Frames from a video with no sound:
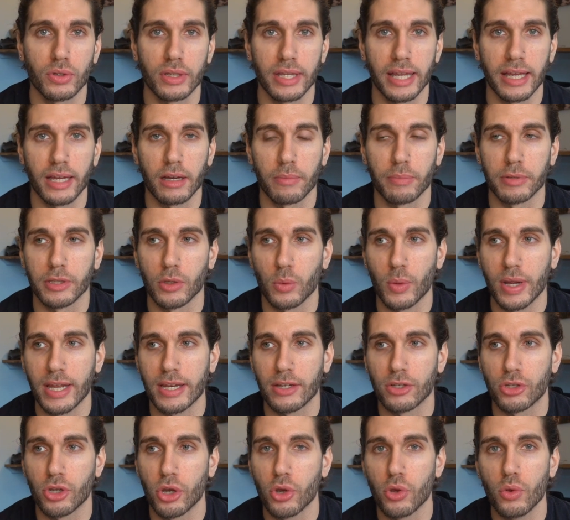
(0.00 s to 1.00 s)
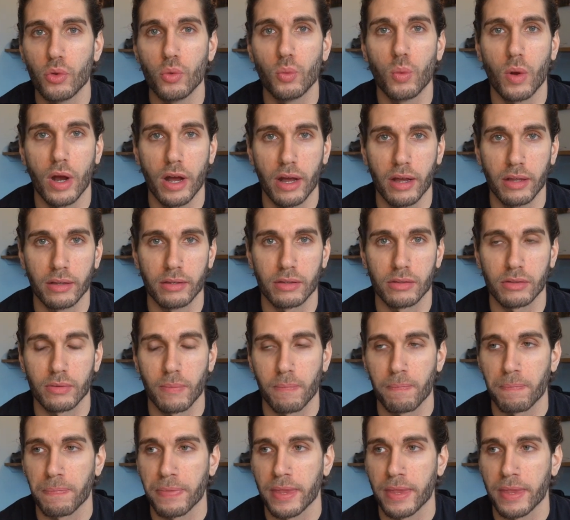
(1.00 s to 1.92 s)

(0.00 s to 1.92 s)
link between two words.